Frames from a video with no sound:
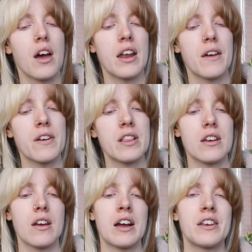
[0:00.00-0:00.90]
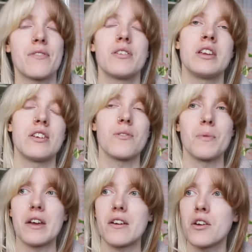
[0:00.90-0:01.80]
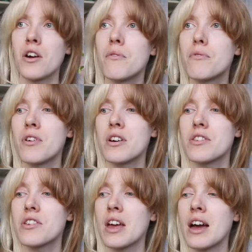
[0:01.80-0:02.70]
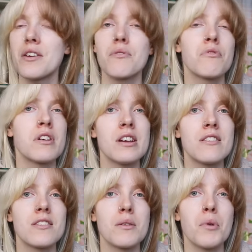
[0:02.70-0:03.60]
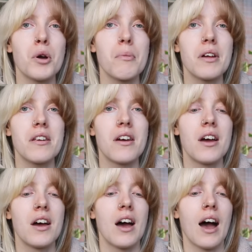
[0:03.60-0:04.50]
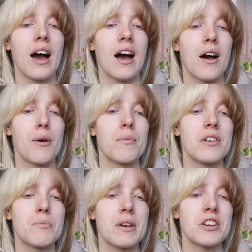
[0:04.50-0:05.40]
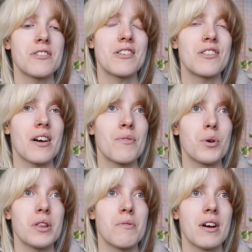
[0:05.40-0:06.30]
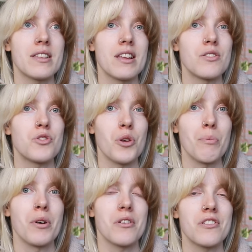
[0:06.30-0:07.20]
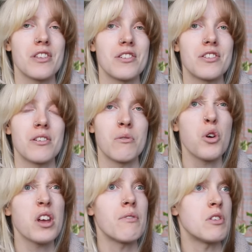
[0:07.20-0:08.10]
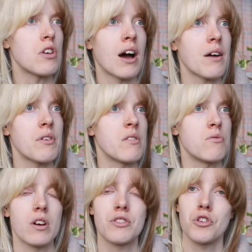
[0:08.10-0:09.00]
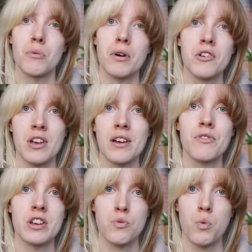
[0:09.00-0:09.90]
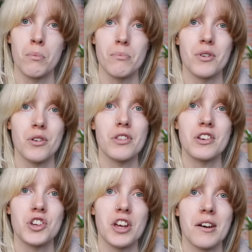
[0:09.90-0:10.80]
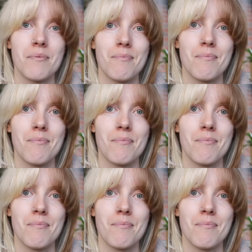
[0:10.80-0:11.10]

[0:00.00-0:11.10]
And I feel like I definitely need some, like, comfort kind of reads at the moment um, especially since I've only read like two books this, not even, I haven't even read two books, I finished one book this year,